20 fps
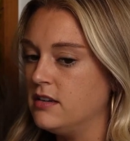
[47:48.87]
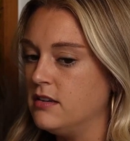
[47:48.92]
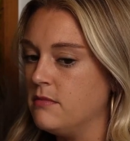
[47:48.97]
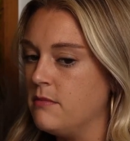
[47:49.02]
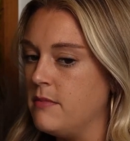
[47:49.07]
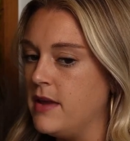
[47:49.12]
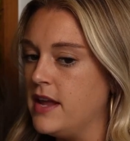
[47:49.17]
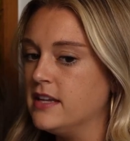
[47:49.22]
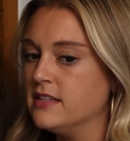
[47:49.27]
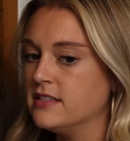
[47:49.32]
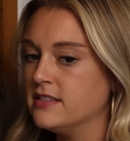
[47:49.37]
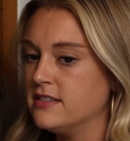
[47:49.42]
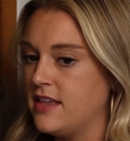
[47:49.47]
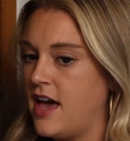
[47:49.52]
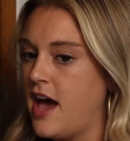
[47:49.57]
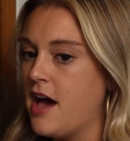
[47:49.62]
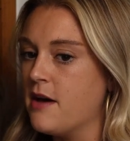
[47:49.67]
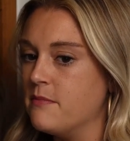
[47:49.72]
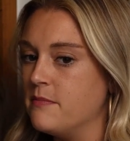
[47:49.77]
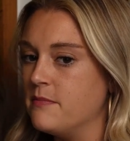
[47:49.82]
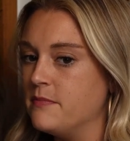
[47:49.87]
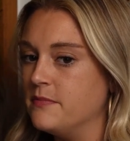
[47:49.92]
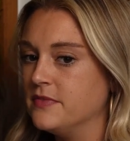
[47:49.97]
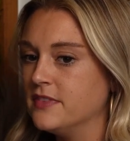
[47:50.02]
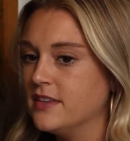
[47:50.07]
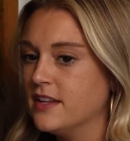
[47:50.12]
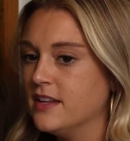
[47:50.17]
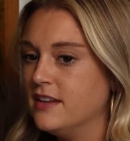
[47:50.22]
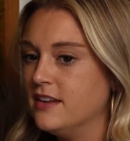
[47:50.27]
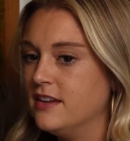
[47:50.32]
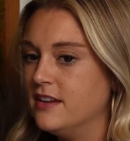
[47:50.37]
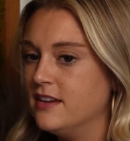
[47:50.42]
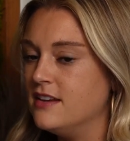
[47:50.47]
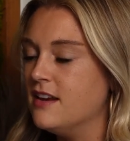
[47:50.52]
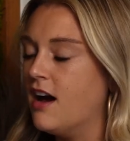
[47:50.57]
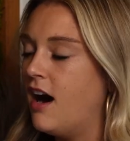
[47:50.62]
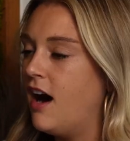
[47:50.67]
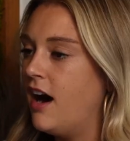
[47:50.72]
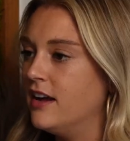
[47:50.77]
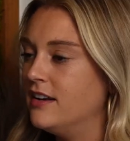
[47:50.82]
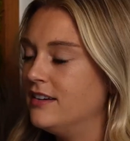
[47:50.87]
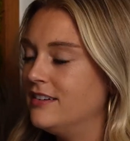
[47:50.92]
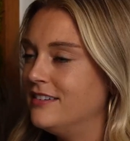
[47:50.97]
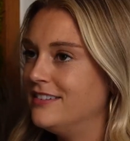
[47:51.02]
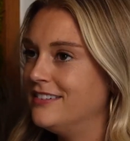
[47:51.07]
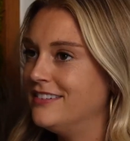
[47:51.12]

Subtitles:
makes them not